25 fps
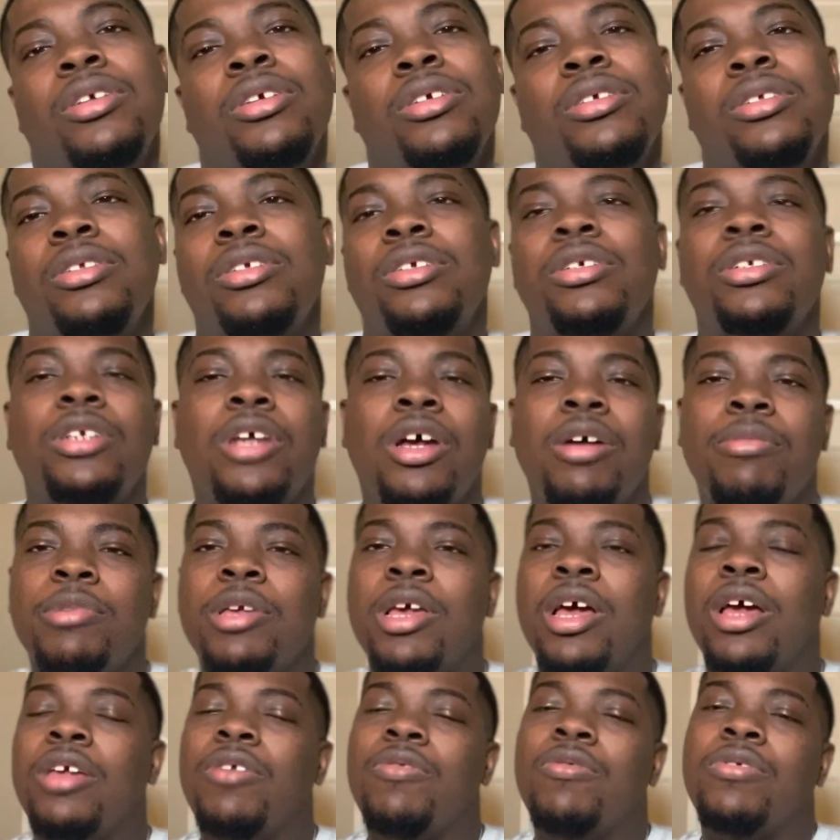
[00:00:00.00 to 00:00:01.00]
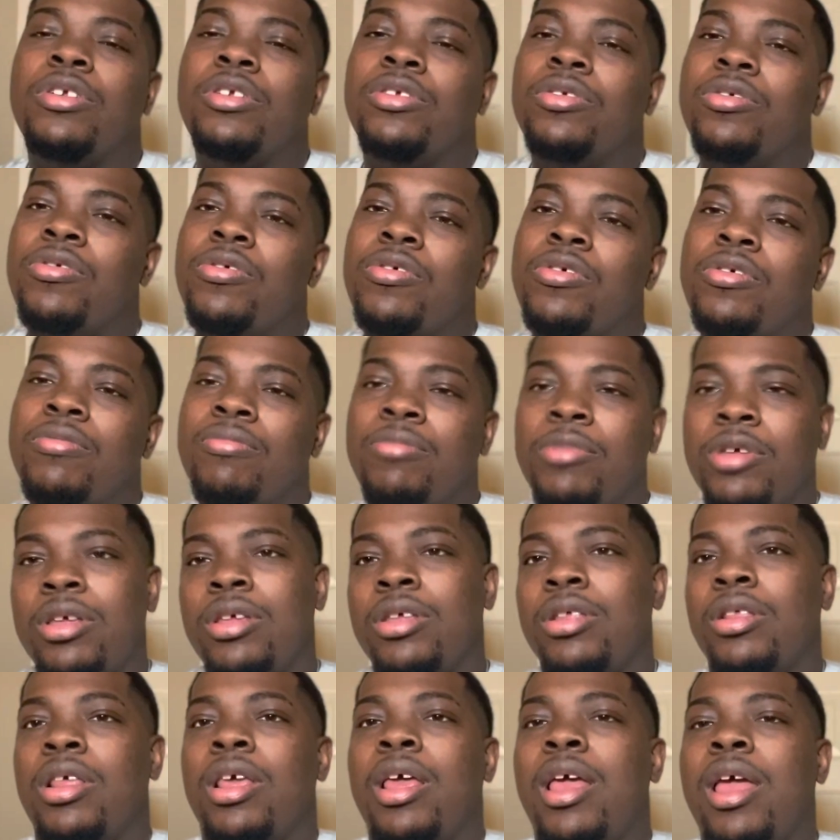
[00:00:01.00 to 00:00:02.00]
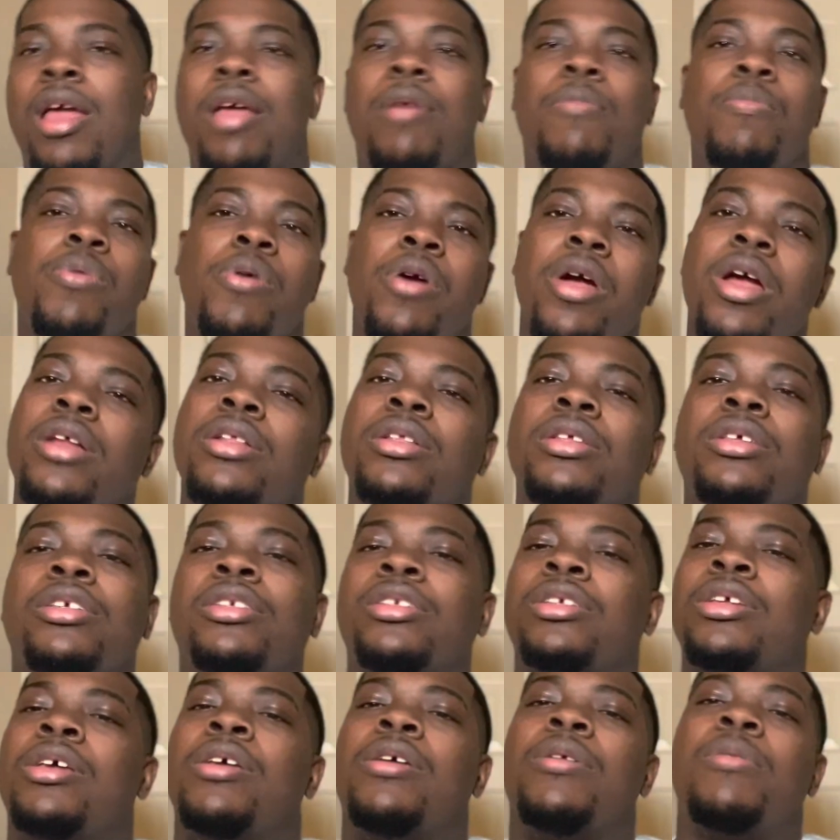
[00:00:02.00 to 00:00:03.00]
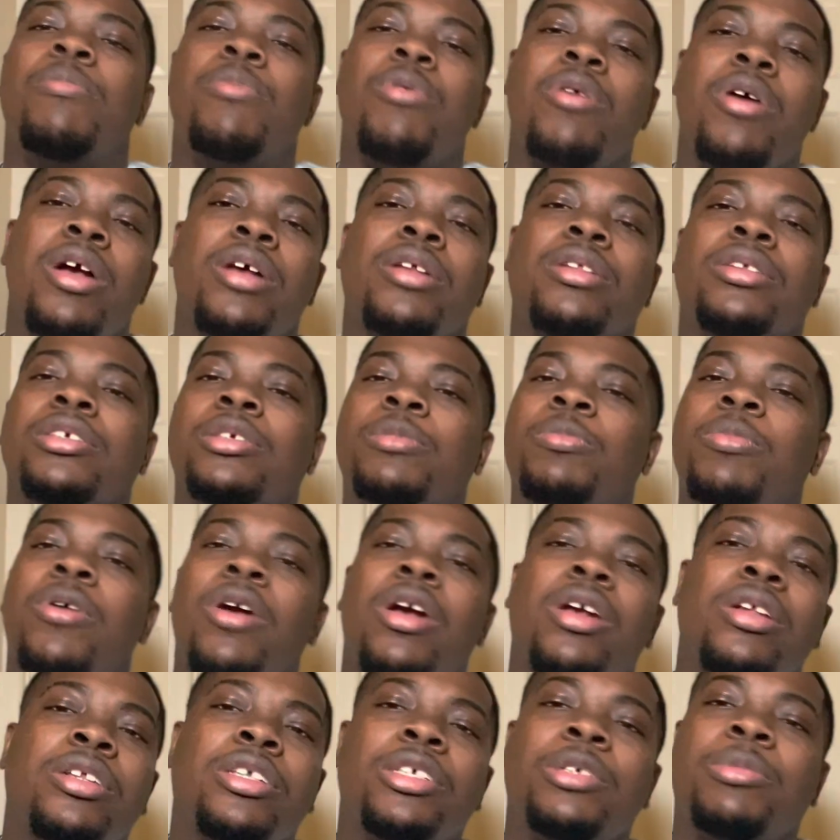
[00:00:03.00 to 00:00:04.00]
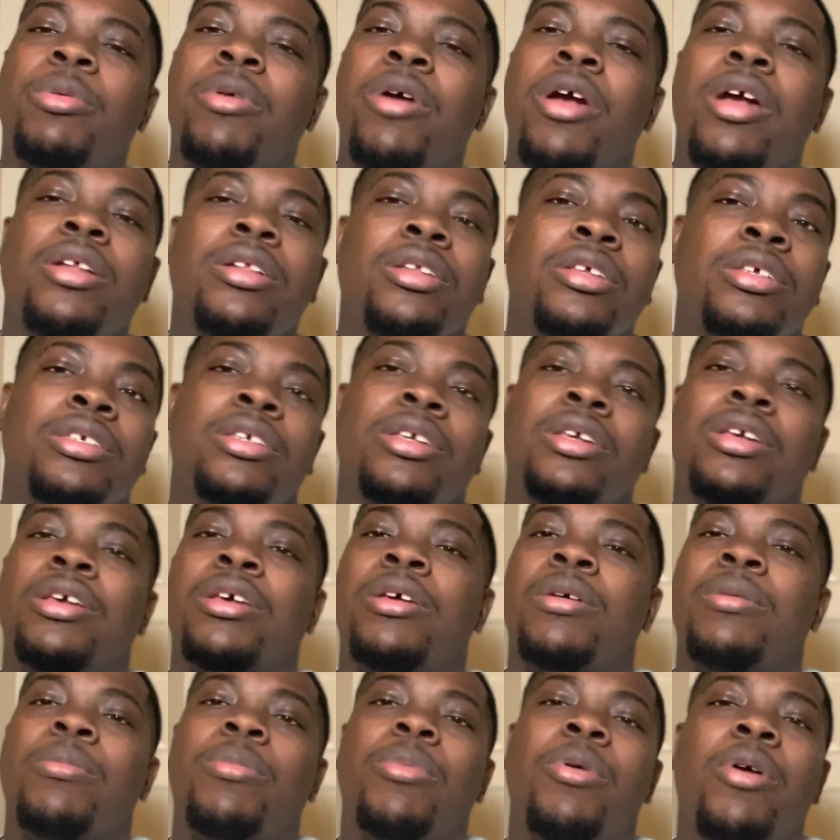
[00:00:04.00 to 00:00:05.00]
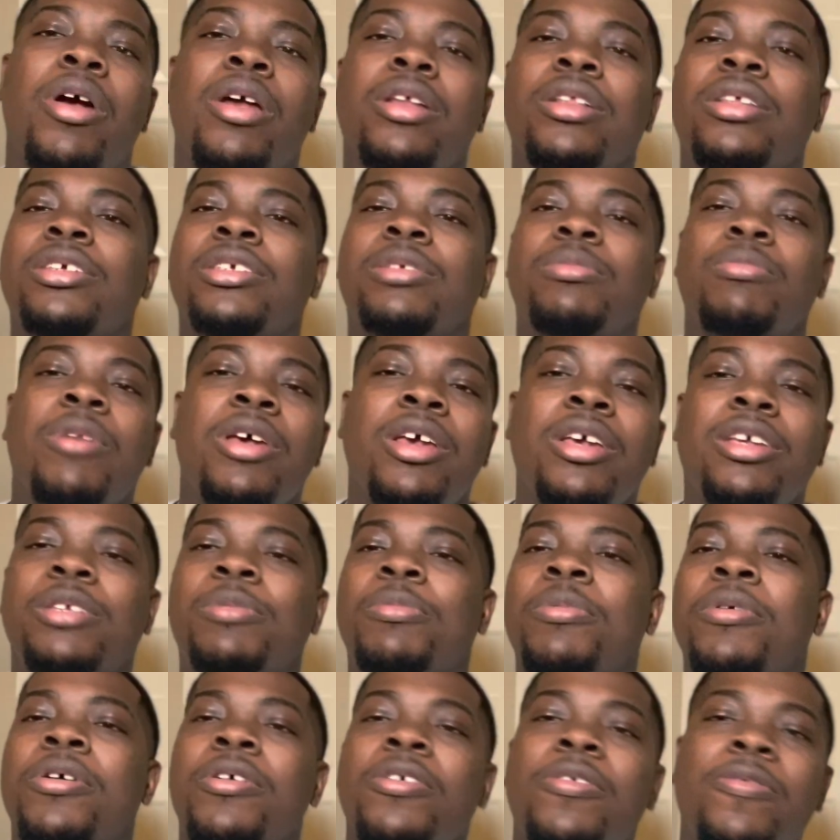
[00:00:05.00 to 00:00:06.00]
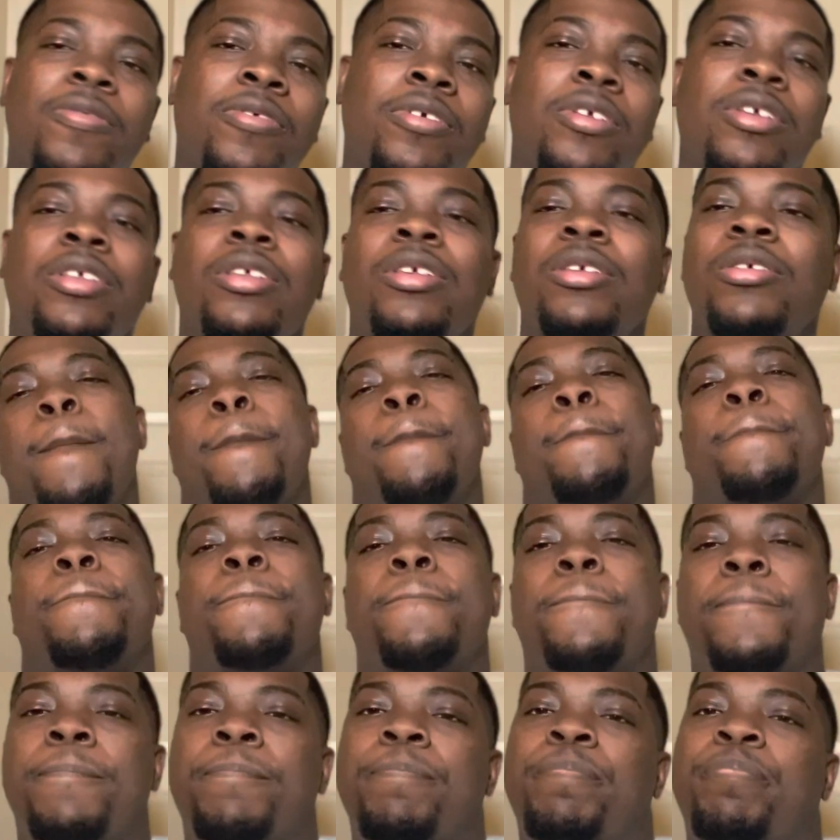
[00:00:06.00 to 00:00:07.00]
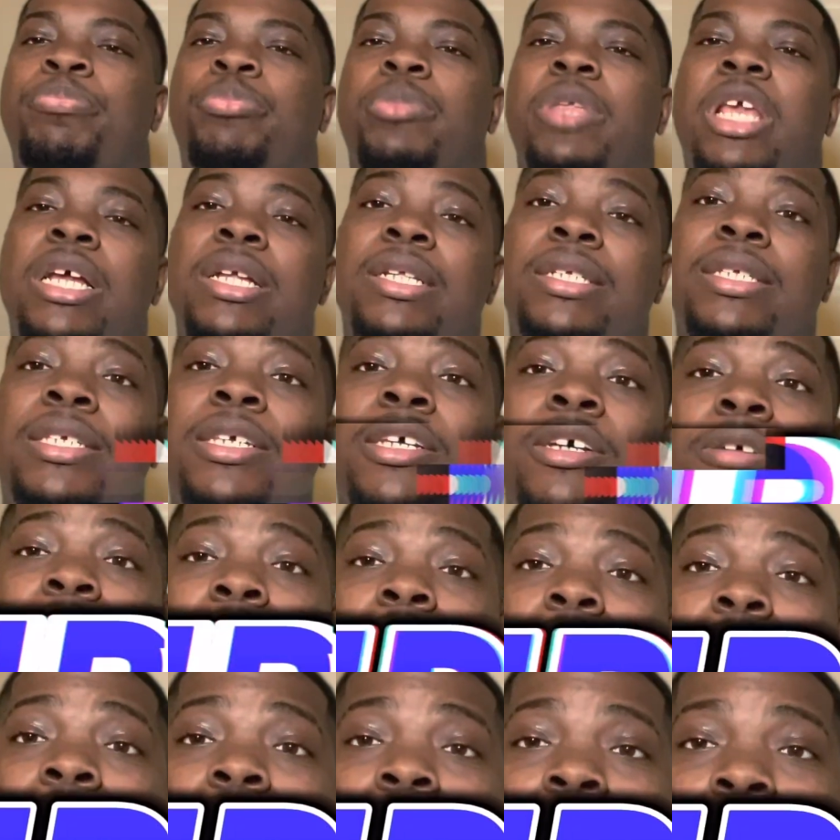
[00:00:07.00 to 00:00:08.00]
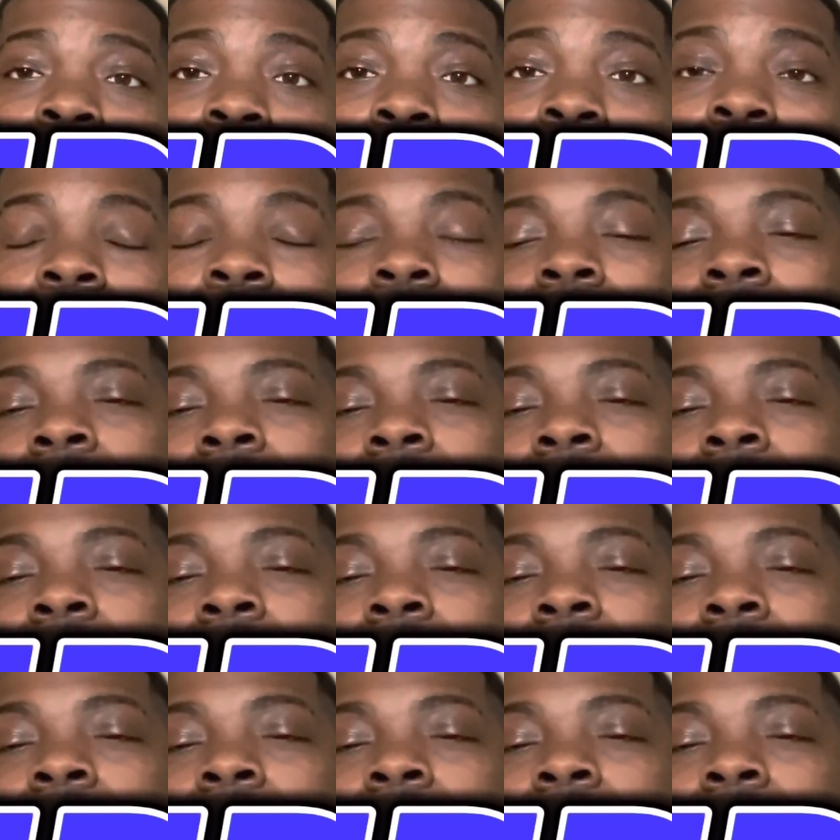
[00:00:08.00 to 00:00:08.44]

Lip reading: Just show me how you want to do them, and practice. Practice, practice, practice. Practice makes perfect. Tip number 2,